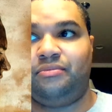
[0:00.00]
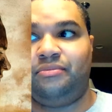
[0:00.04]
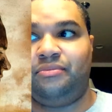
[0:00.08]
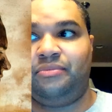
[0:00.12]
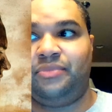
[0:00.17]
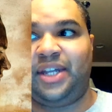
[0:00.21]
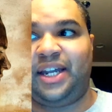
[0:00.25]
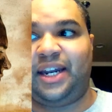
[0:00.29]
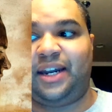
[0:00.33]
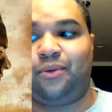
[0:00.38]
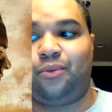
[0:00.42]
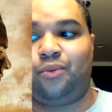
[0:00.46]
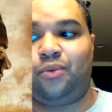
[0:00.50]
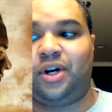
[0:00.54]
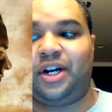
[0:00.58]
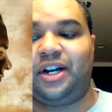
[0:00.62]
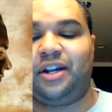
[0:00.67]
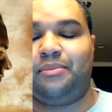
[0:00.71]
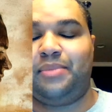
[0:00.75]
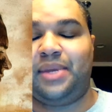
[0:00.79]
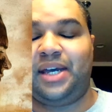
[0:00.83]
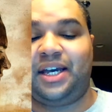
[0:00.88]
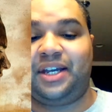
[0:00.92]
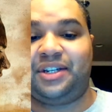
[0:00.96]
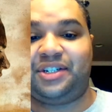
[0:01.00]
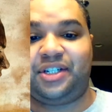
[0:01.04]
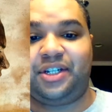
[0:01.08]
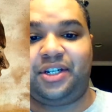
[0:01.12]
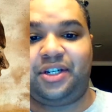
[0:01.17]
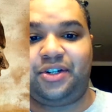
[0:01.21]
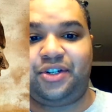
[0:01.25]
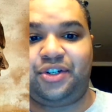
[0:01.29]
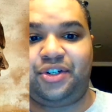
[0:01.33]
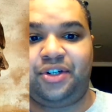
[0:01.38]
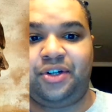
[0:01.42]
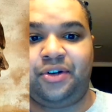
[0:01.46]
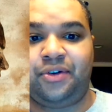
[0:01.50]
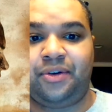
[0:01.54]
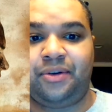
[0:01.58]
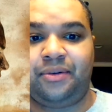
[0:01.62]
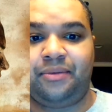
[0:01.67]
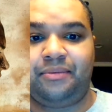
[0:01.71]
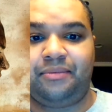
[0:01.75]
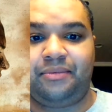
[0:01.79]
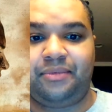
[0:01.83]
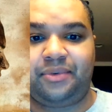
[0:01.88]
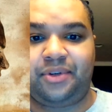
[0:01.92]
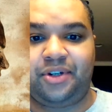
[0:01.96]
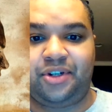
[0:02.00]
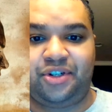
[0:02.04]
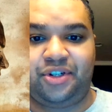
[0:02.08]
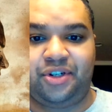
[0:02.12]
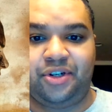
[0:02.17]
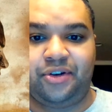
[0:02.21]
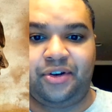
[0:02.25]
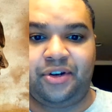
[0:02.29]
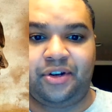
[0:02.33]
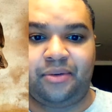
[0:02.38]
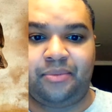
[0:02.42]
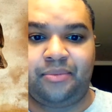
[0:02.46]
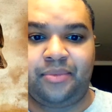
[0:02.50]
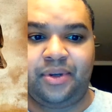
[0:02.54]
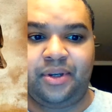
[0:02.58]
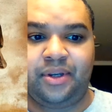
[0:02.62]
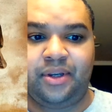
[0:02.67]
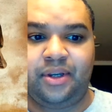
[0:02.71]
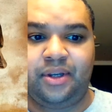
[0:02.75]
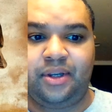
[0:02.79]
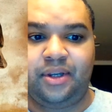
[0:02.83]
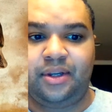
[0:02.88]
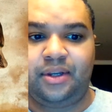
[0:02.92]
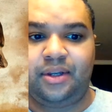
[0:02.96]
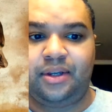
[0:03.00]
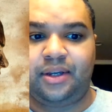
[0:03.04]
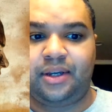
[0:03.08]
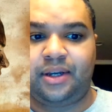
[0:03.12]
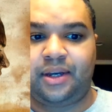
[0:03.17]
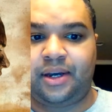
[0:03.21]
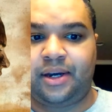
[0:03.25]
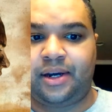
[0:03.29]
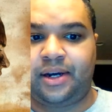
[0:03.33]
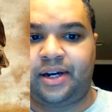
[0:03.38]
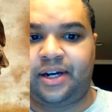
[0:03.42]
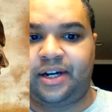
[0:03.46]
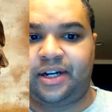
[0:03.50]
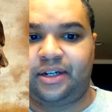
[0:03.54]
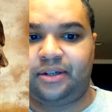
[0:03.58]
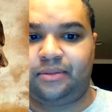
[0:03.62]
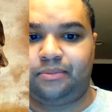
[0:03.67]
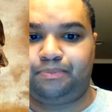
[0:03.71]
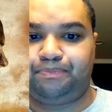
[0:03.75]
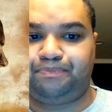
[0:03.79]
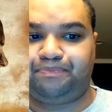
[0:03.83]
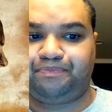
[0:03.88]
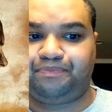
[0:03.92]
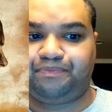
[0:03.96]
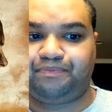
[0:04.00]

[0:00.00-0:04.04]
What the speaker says: that I wanted Madison to shoot him. And